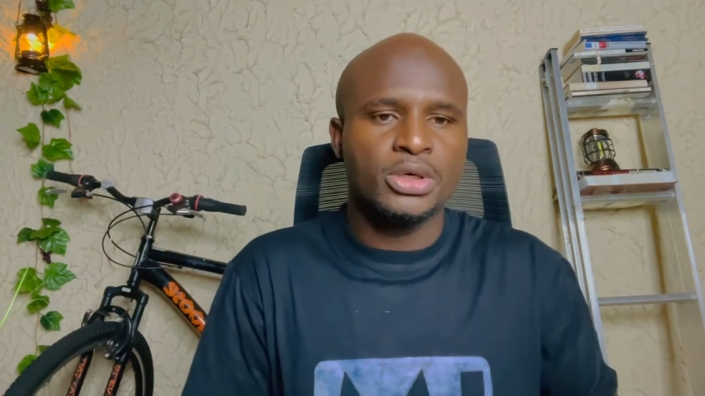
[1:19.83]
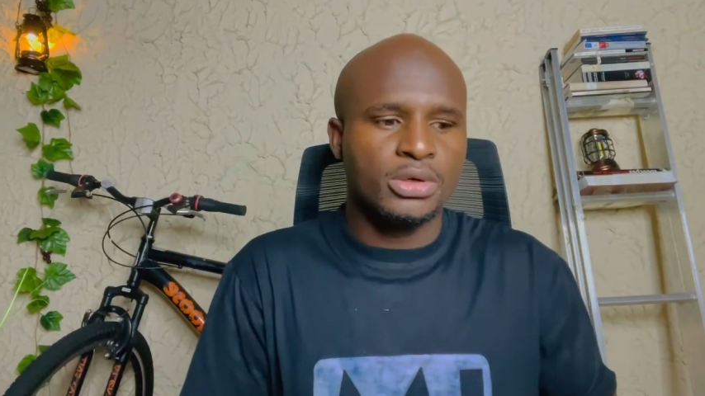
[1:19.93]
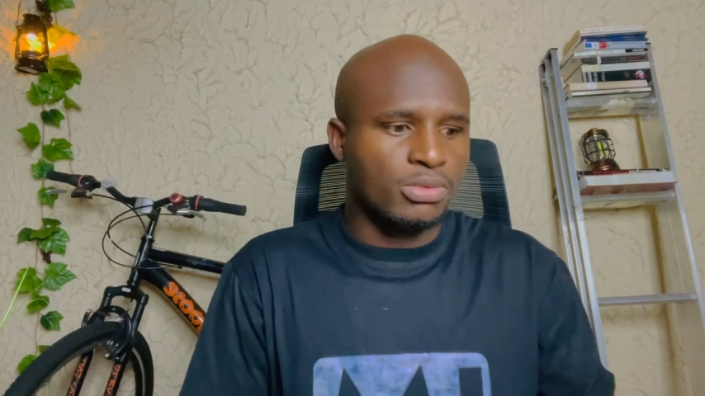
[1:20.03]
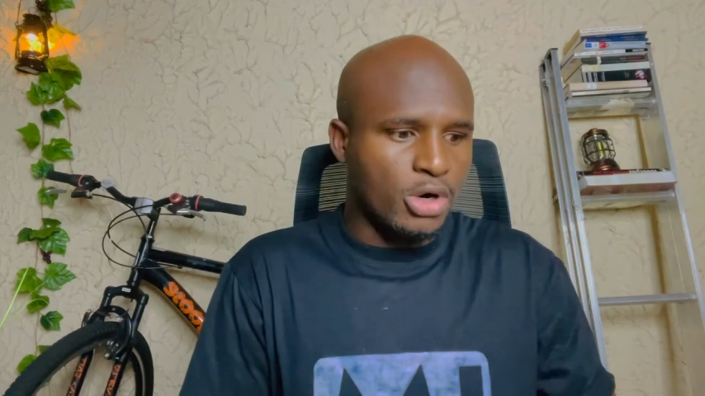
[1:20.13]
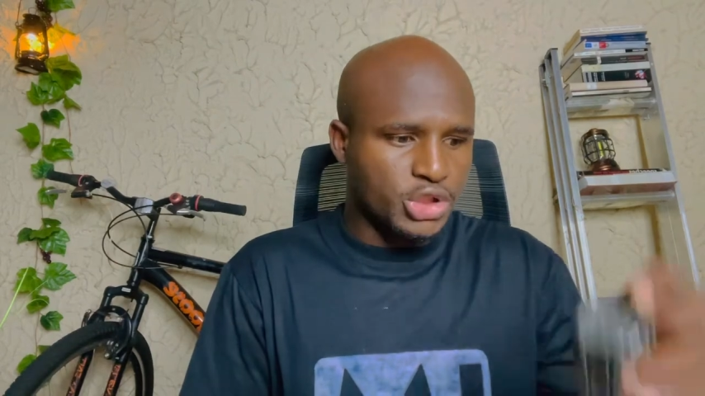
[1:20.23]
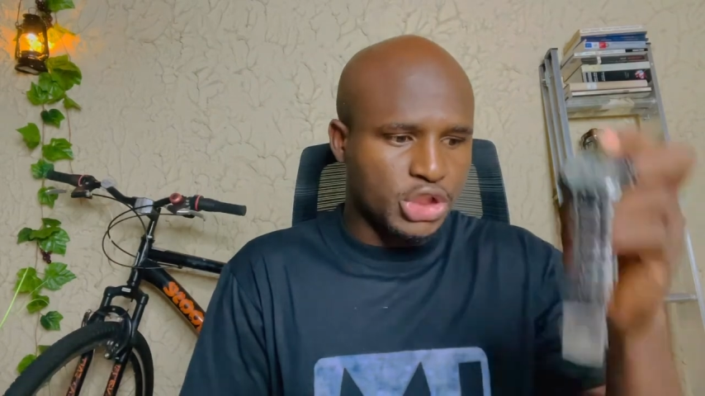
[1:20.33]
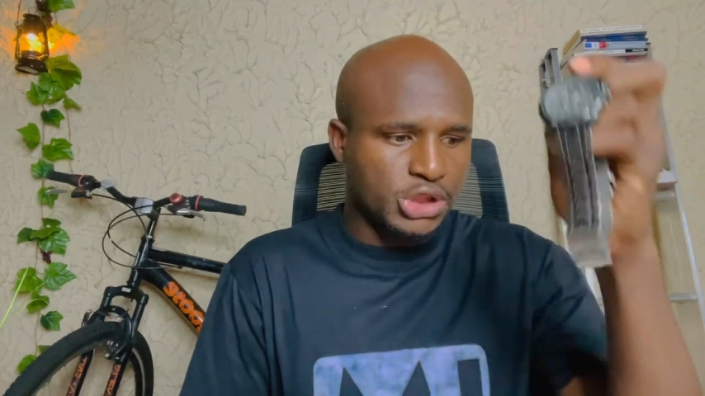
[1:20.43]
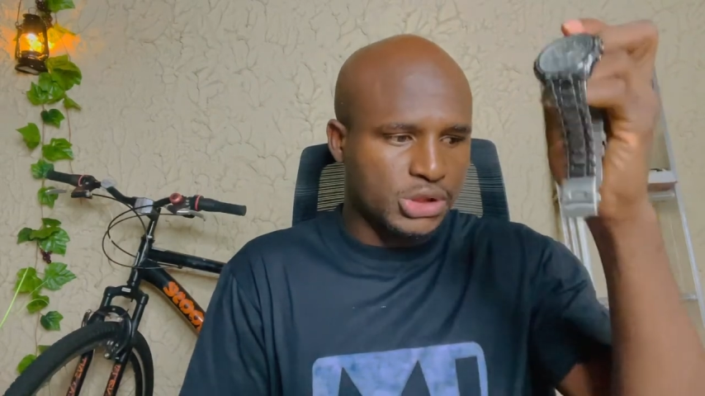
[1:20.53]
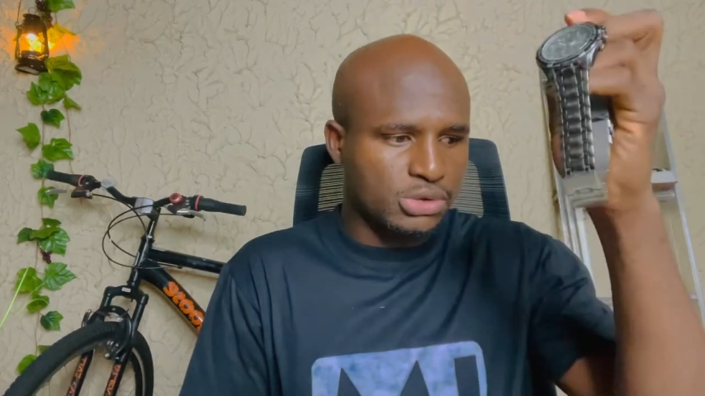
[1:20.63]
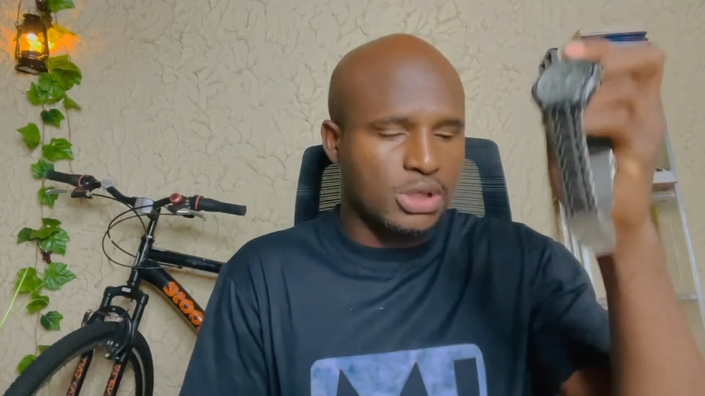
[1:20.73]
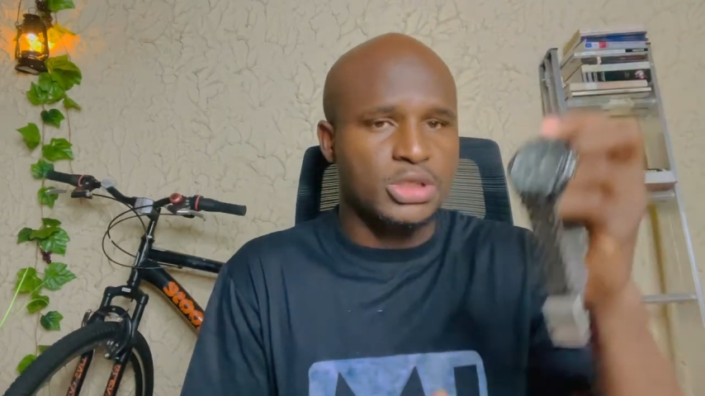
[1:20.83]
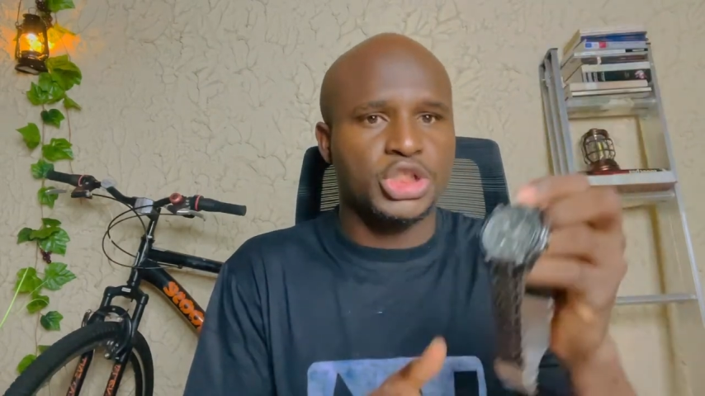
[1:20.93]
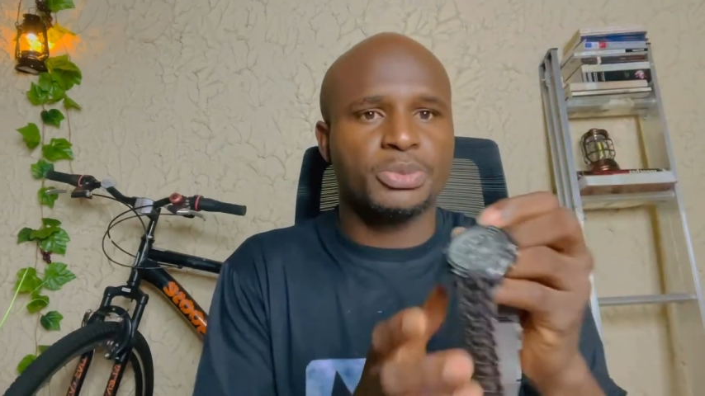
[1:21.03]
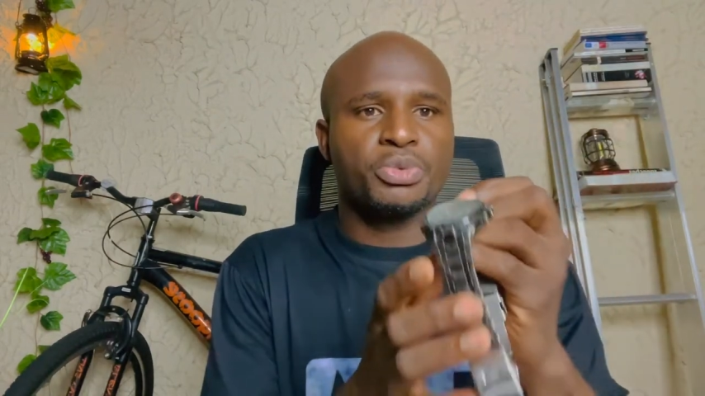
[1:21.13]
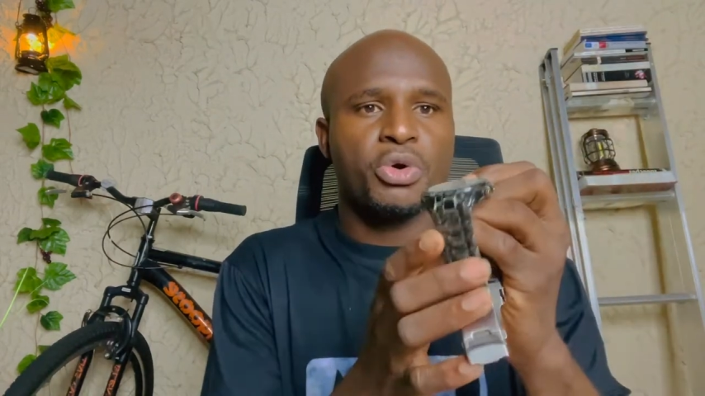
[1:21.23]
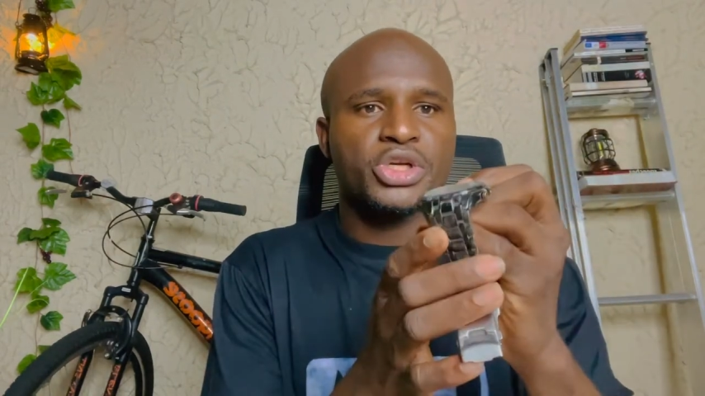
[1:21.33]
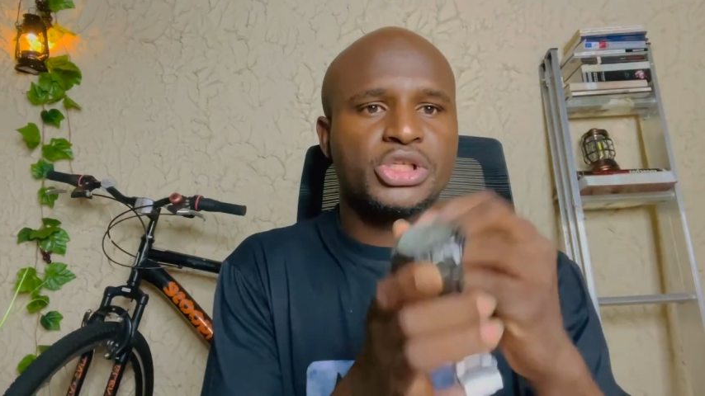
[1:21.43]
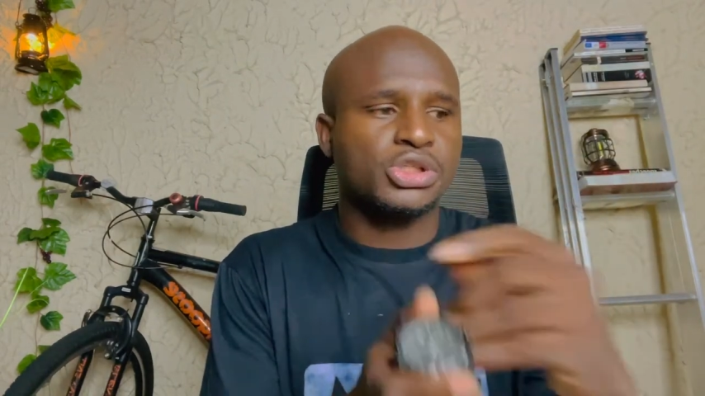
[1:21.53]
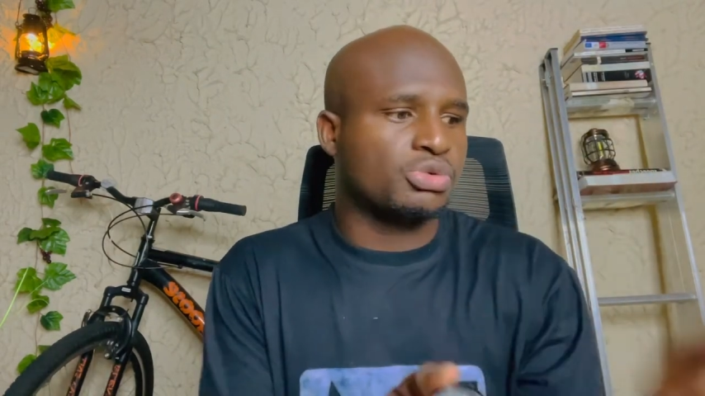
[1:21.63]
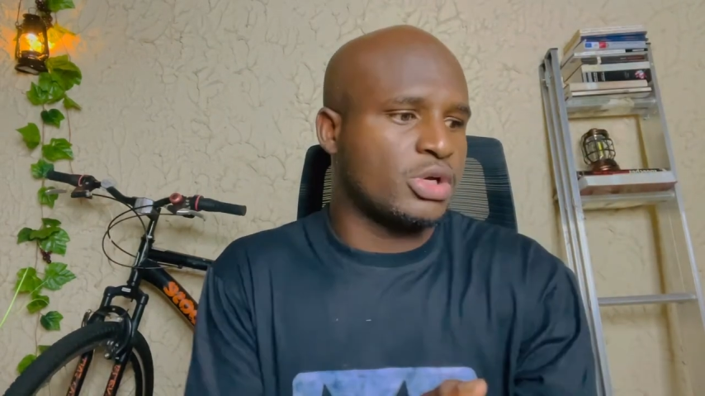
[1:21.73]
Watches, you can ship
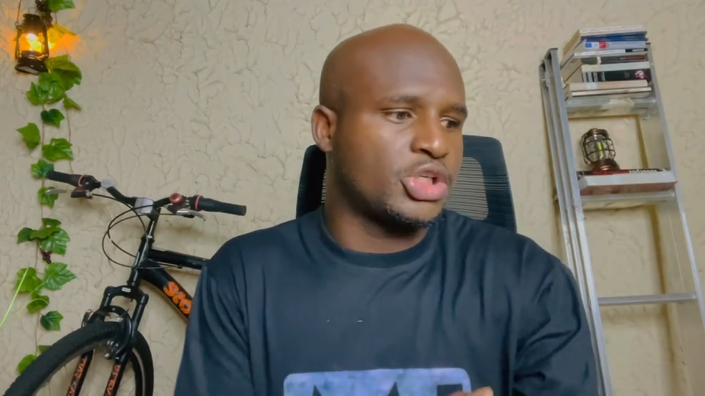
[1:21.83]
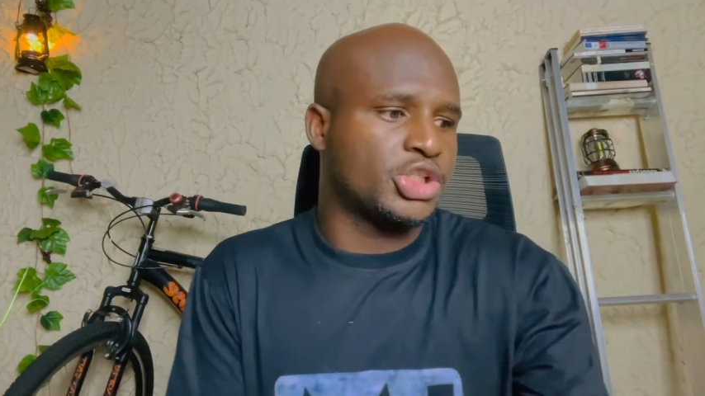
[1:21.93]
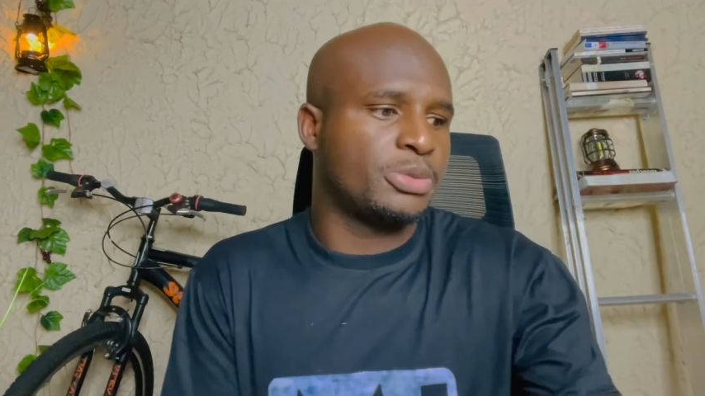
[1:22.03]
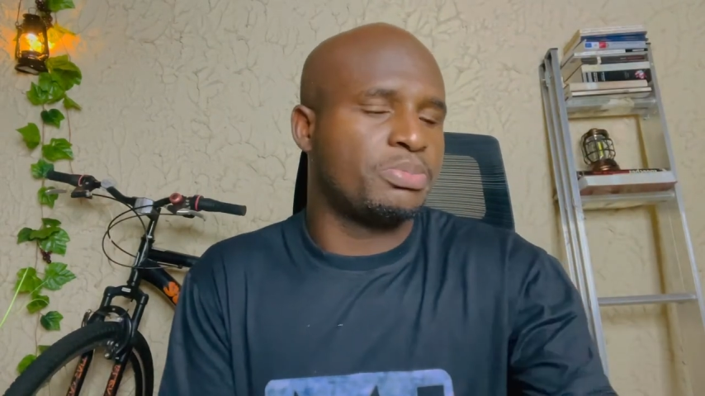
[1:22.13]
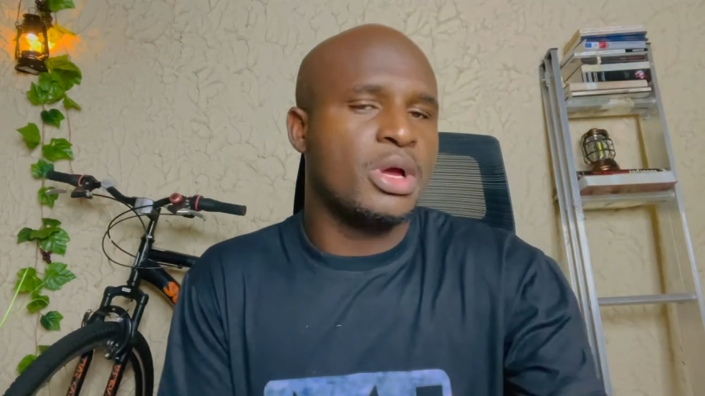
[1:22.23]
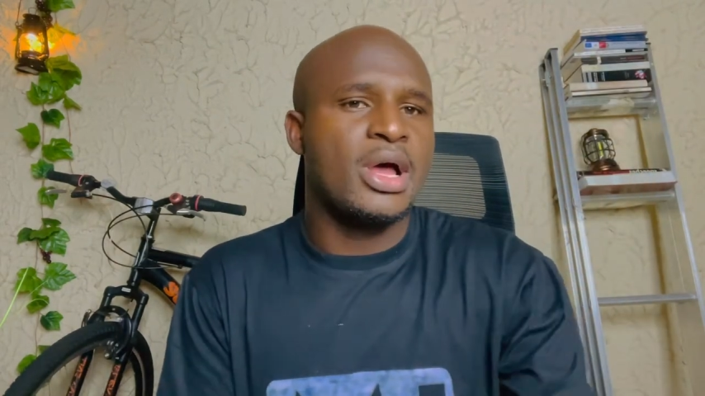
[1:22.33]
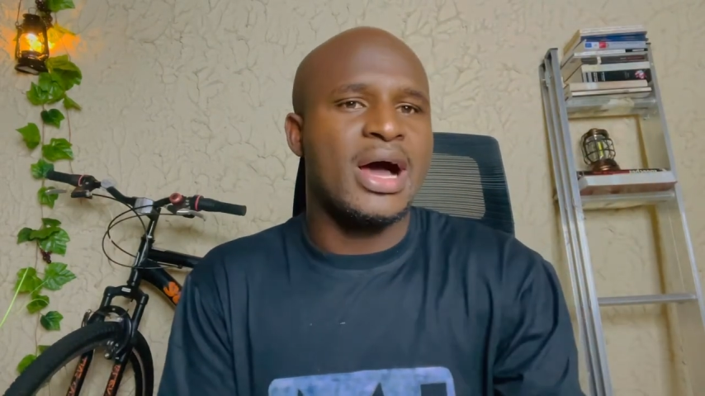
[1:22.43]
watches, you can ship